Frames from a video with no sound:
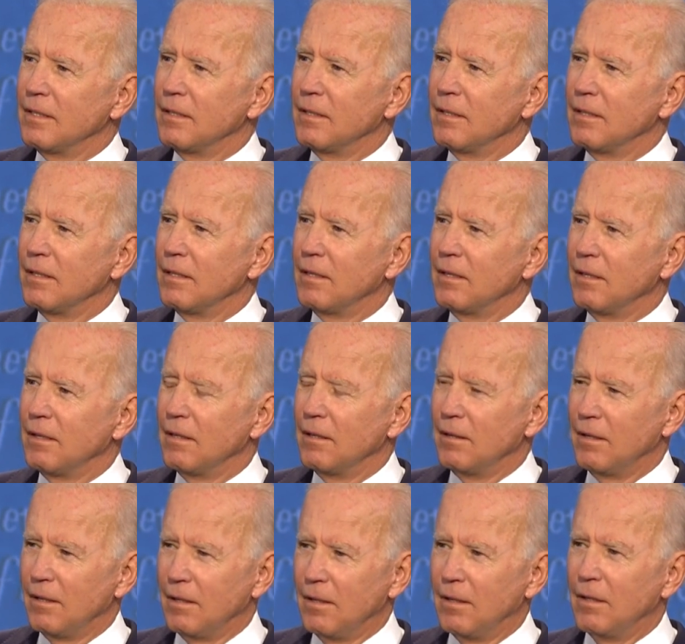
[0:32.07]

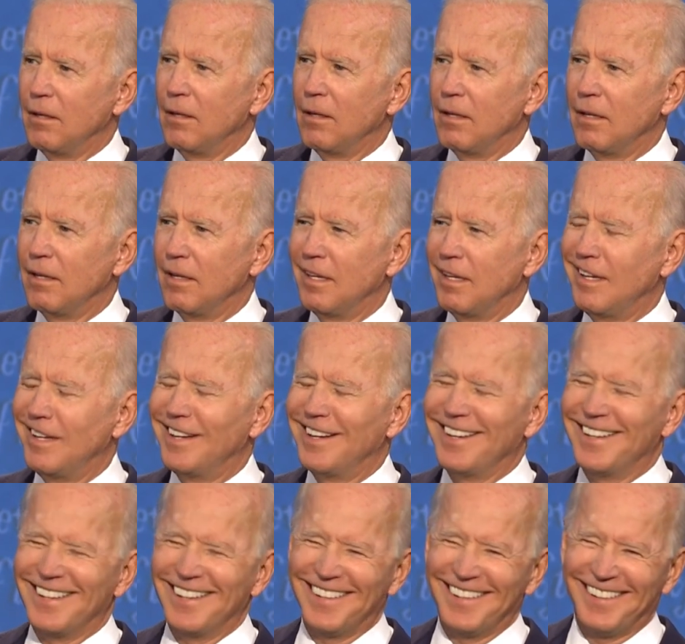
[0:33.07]

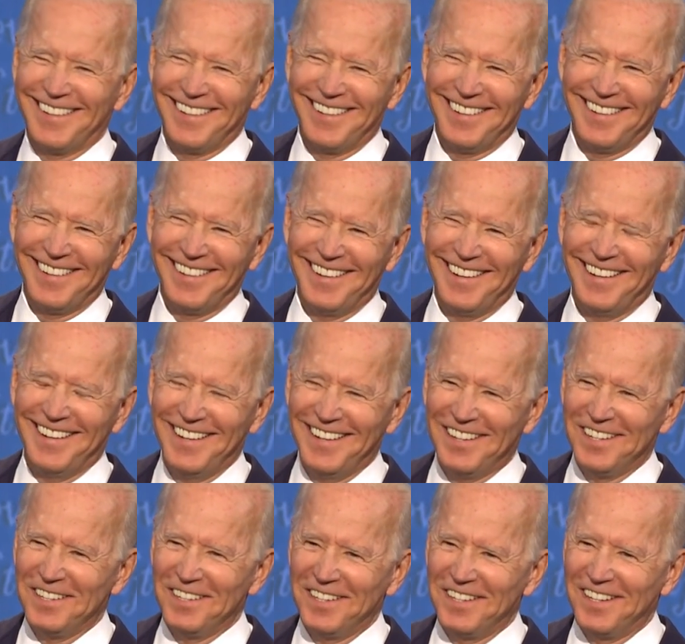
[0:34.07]

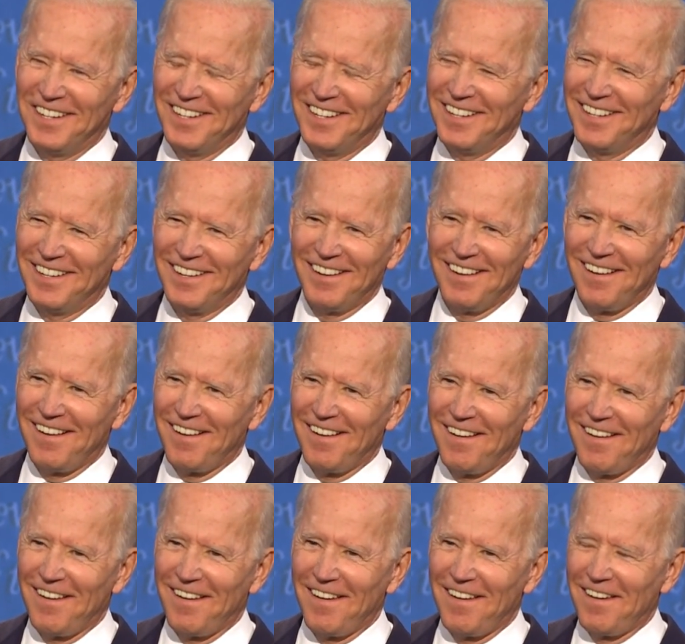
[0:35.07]

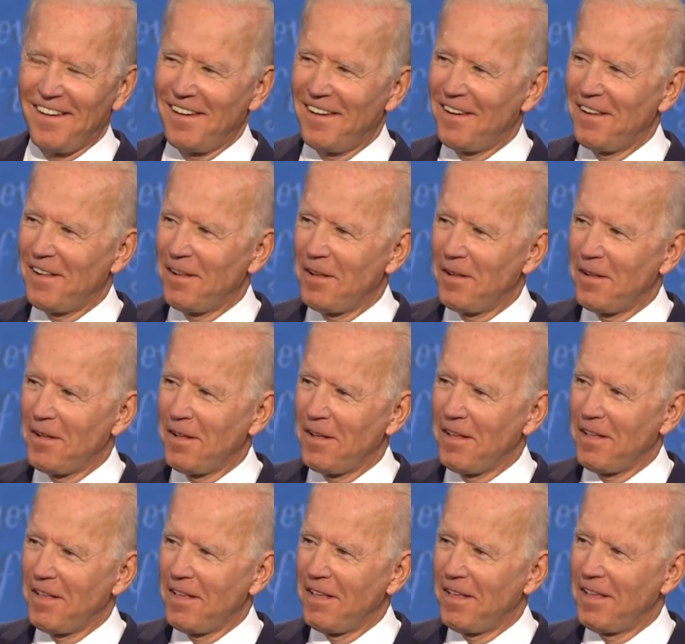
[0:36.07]

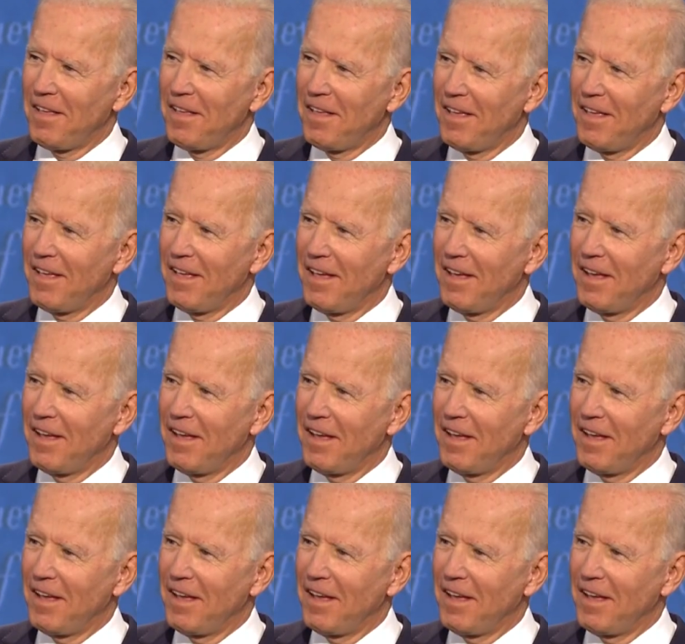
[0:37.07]
(not speaking)